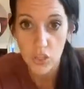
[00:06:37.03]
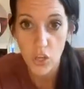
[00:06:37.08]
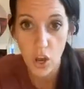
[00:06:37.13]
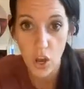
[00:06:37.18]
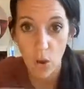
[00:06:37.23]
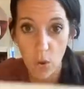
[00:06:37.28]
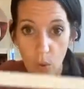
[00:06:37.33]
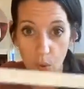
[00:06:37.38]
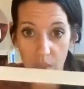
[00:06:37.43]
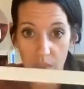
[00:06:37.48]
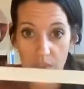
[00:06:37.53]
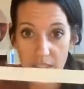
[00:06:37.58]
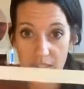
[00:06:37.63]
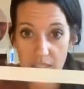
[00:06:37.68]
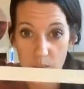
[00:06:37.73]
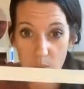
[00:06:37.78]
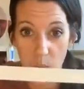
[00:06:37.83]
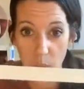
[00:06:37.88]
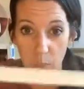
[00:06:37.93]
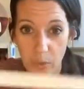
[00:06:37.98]
So
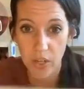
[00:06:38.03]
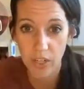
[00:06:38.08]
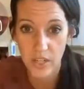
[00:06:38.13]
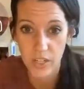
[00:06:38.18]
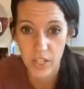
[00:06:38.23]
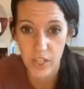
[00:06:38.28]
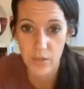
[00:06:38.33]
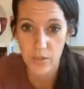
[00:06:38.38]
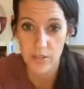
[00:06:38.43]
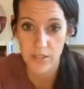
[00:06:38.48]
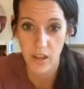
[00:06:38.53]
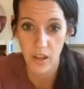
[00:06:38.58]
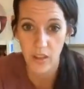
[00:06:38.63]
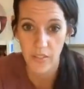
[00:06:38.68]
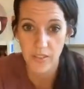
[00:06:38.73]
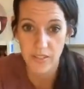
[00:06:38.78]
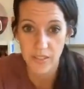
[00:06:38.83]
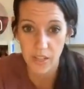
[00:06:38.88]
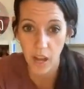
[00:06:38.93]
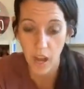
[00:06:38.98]
this is what we're going to use
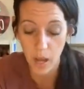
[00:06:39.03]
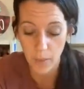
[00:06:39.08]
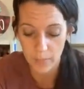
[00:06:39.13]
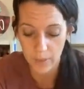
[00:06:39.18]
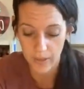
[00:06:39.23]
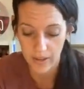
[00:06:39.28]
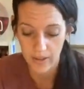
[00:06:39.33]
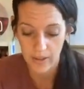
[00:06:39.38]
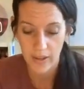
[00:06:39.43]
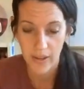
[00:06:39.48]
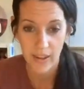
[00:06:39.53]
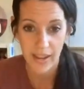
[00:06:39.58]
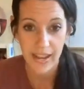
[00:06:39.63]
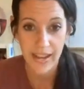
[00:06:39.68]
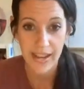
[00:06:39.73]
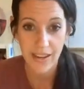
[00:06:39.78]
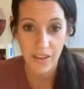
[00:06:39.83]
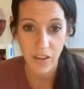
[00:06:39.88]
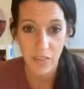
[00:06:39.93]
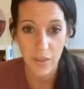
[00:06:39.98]
on the top
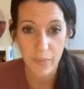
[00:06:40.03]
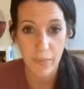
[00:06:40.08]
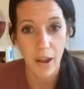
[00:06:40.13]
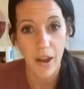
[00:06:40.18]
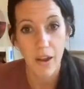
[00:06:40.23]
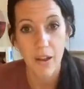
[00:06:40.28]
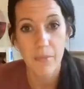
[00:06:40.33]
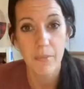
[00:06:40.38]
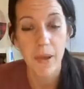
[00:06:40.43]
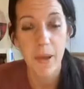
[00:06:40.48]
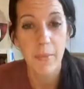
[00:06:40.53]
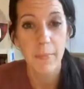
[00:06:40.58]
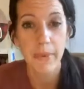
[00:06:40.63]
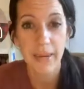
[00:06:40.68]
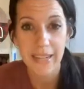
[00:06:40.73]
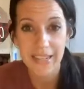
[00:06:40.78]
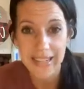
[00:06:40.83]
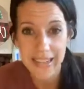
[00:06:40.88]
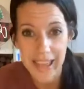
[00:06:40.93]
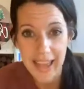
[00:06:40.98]
and on the bottom,
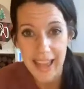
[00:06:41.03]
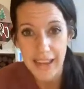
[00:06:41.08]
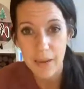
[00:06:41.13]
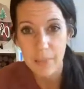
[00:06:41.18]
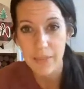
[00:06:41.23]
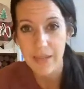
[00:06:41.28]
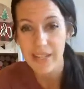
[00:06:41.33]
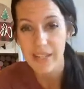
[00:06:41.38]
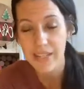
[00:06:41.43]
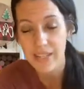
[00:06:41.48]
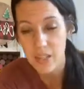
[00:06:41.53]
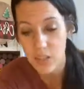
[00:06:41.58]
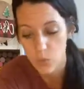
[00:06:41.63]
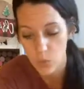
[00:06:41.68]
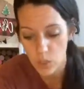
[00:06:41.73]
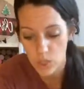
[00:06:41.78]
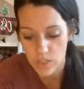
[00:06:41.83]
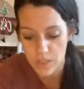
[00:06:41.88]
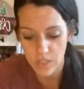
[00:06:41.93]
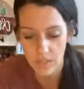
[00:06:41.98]
but again, because the
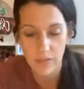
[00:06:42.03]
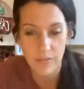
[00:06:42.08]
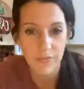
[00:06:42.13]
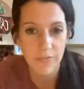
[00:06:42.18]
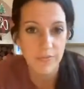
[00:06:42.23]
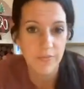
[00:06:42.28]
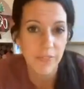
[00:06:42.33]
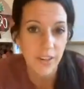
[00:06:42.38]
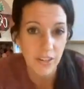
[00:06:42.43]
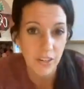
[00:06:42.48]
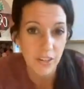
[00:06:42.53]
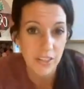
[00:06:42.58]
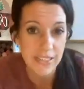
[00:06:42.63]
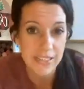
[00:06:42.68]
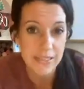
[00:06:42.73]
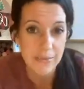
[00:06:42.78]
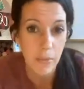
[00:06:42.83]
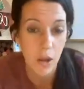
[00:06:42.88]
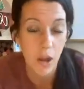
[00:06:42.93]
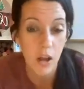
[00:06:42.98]
words are
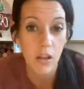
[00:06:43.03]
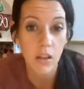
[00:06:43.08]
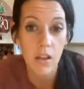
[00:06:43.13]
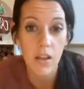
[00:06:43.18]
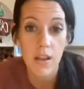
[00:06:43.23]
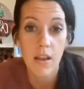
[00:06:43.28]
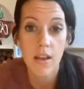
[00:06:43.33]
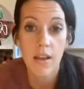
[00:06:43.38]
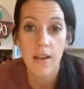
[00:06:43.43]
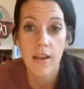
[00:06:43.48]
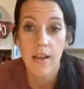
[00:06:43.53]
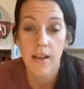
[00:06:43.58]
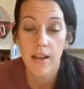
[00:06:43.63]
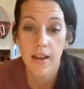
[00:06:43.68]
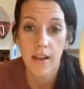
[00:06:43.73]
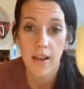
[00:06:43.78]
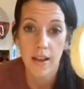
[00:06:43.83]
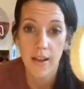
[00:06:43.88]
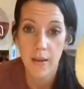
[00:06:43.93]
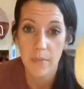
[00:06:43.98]
fairly small,
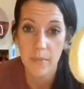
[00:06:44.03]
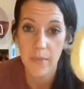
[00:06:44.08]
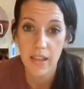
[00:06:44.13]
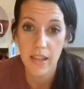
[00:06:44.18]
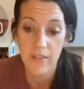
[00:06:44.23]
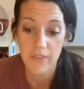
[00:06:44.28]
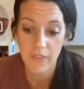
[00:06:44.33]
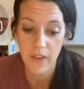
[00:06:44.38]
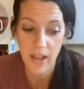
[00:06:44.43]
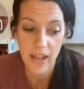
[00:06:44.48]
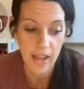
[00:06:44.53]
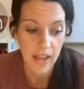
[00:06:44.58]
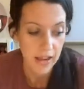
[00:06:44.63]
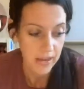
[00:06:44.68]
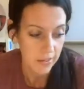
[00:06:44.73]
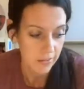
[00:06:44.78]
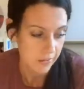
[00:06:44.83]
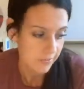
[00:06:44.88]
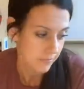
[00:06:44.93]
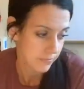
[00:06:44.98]
if
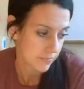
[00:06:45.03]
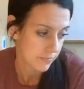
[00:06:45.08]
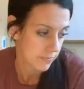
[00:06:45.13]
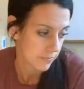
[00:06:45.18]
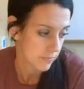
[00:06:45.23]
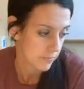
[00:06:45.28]
I